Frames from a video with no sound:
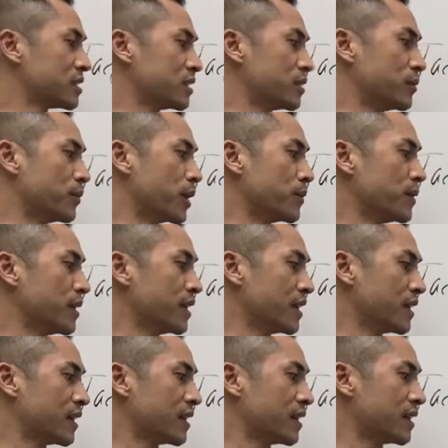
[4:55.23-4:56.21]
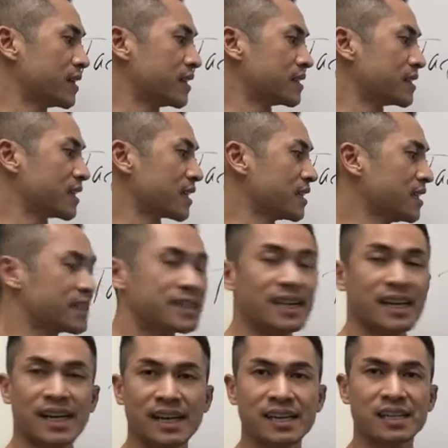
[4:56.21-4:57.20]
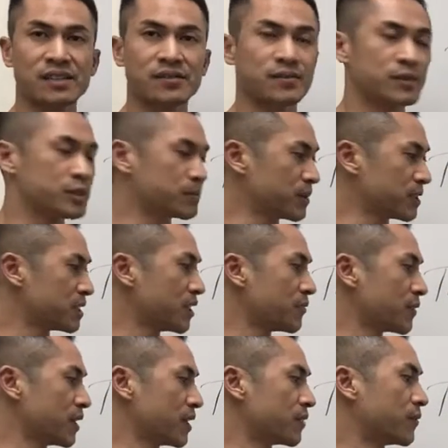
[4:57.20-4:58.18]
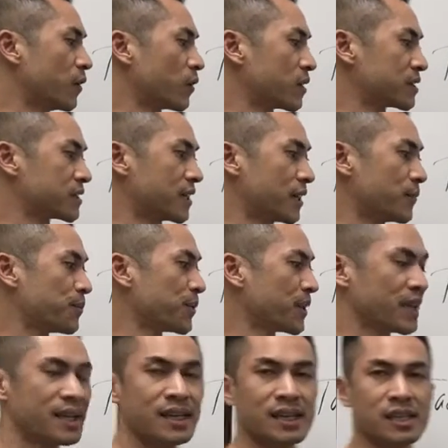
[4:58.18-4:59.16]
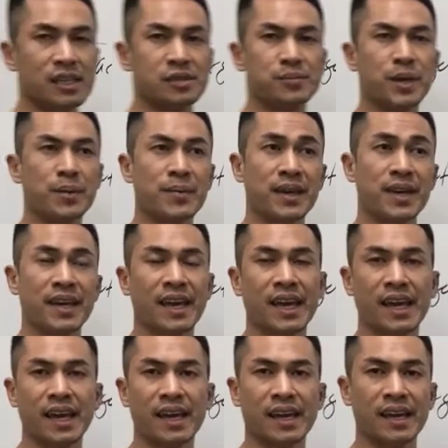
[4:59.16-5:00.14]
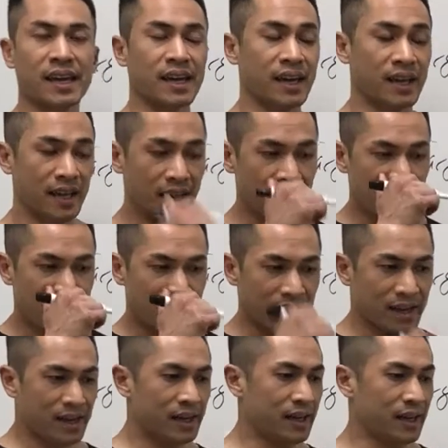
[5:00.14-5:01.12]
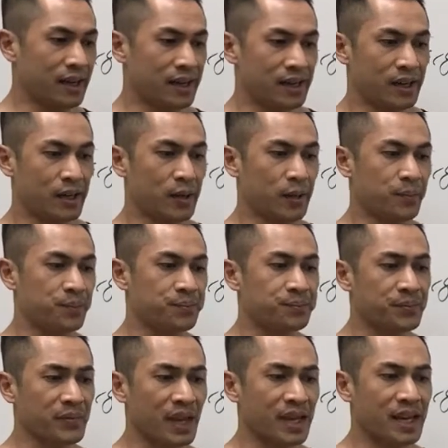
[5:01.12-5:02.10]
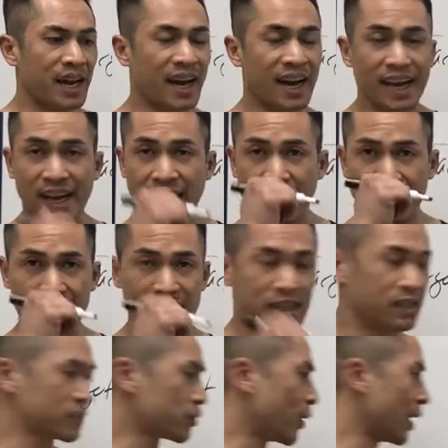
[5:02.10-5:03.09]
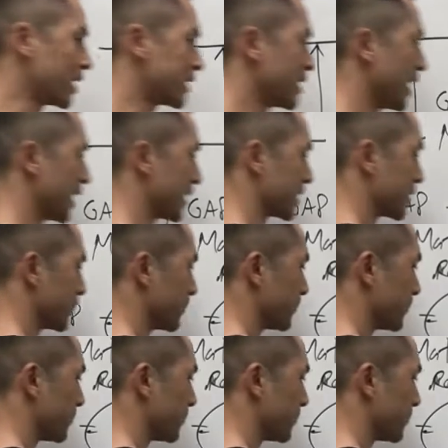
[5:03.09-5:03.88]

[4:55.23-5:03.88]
So maybe a technique that I need to specifically focus on is maybe a high hang squat snatch.